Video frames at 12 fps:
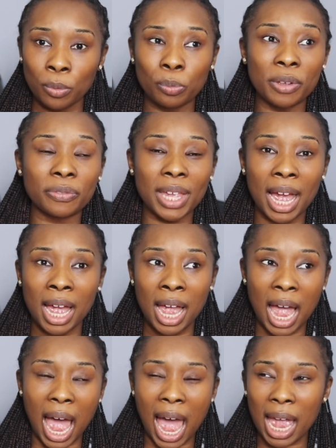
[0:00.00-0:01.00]
With that,
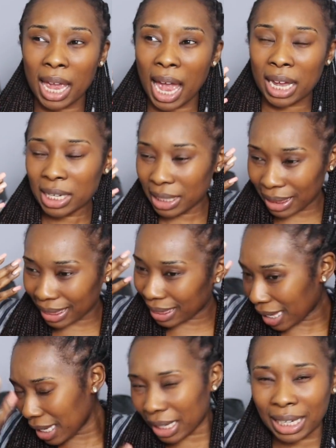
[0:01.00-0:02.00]
I, I could
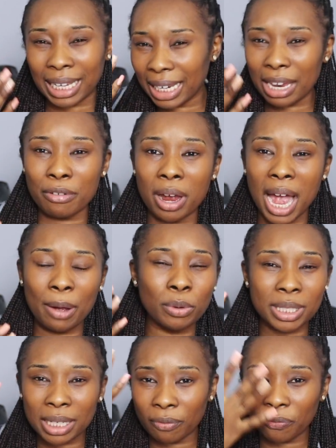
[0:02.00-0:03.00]
think clearer. I
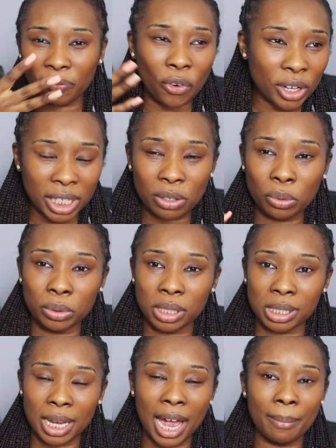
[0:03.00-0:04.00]
wasn't foggy all
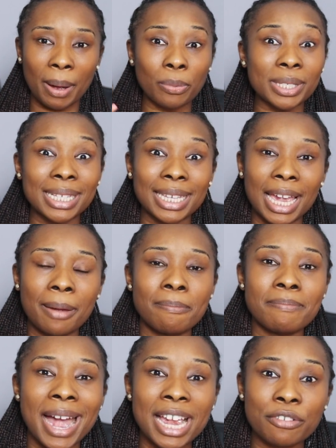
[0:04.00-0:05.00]
the time. I wasn't
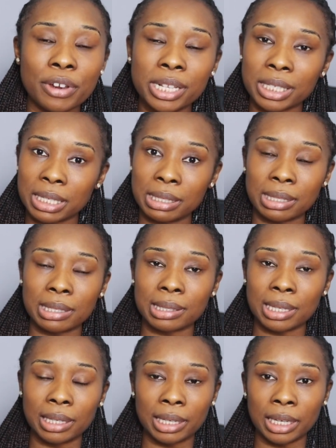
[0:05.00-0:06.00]
getting migraines
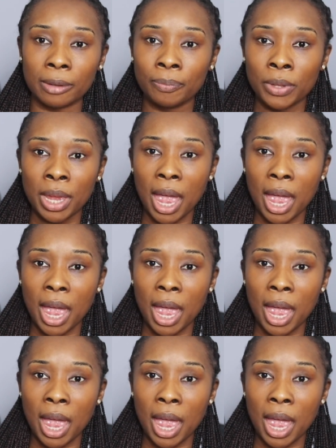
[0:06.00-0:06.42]
consistently.